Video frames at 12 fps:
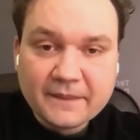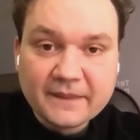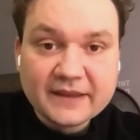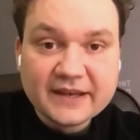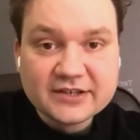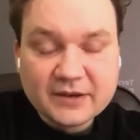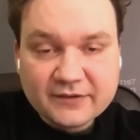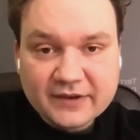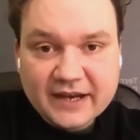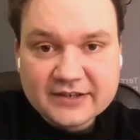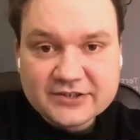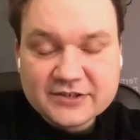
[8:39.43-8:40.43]
These are
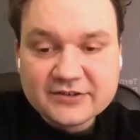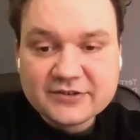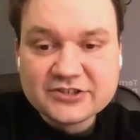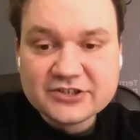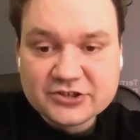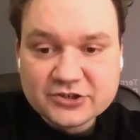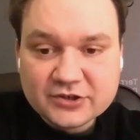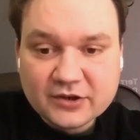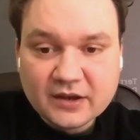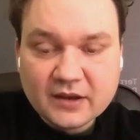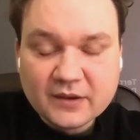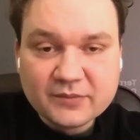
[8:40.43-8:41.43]
facts, this is
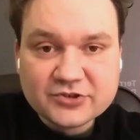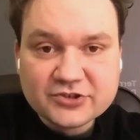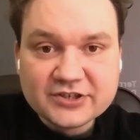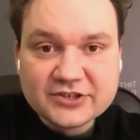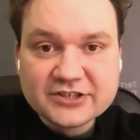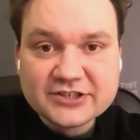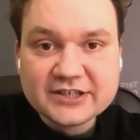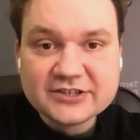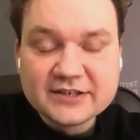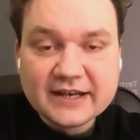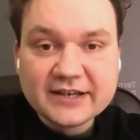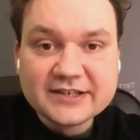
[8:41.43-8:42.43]

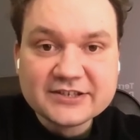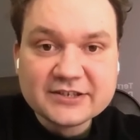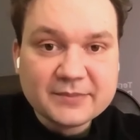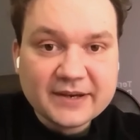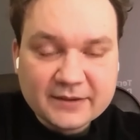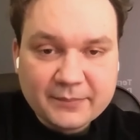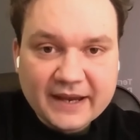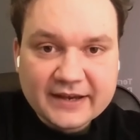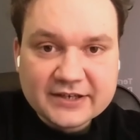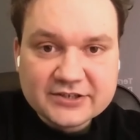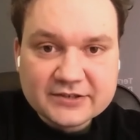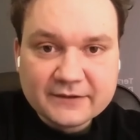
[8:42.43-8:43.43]
statistics, and this is
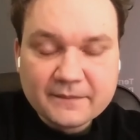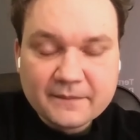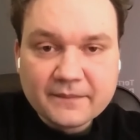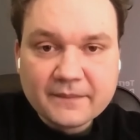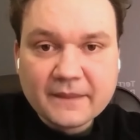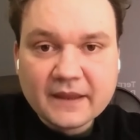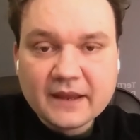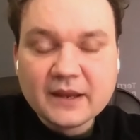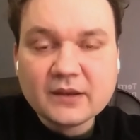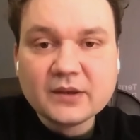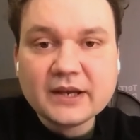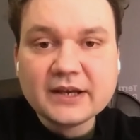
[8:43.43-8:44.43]
mathematics.
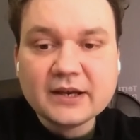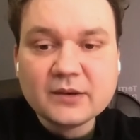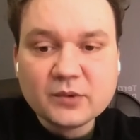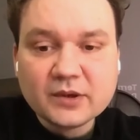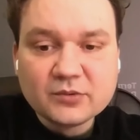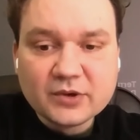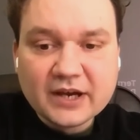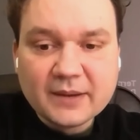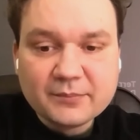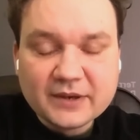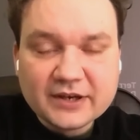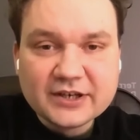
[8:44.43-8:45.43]
Accordingly, what will
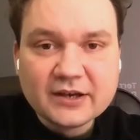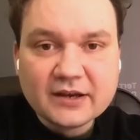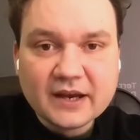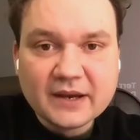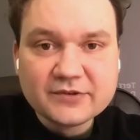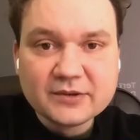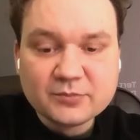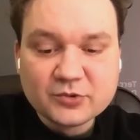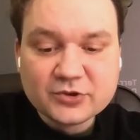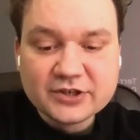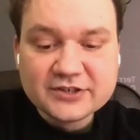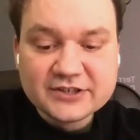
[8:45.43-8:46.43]
happen here after
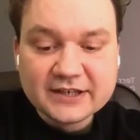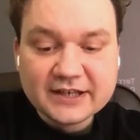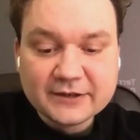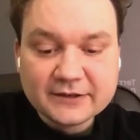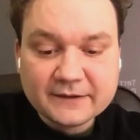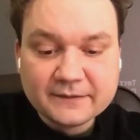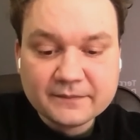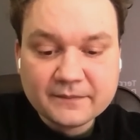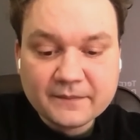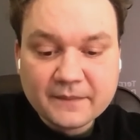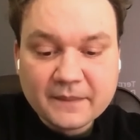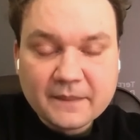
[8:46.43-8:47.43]
Putin's death?
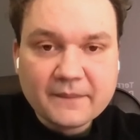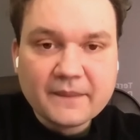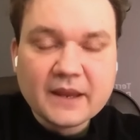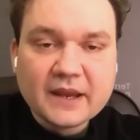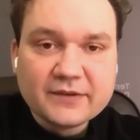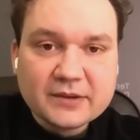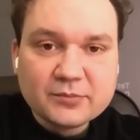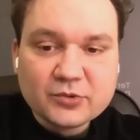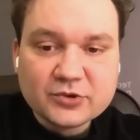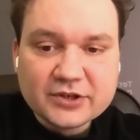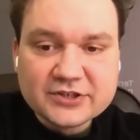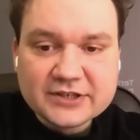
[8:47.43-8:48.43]
After
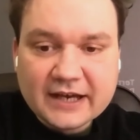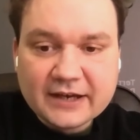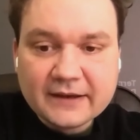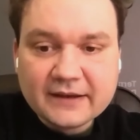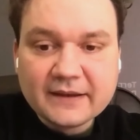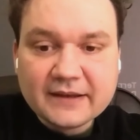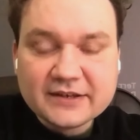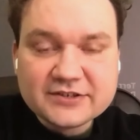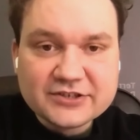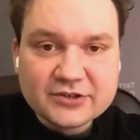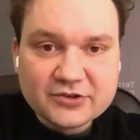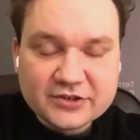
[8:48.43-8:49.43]
Putin's death, a
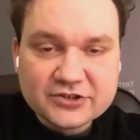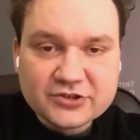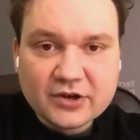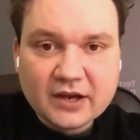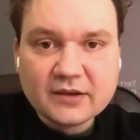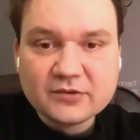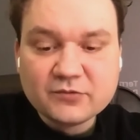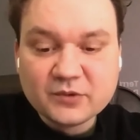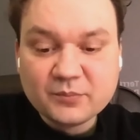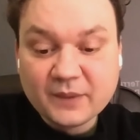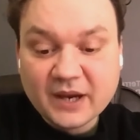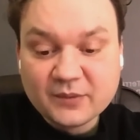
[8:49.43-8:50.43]
serious struggle for
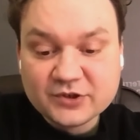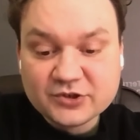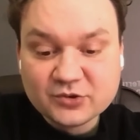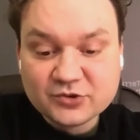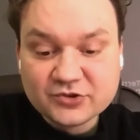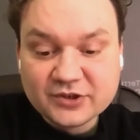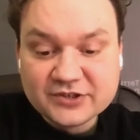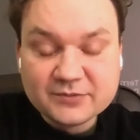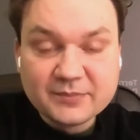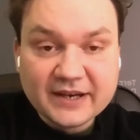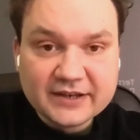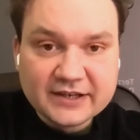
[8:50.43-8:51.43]
power is also
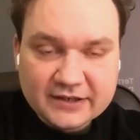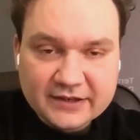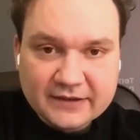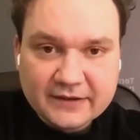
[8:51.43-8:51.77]
expected.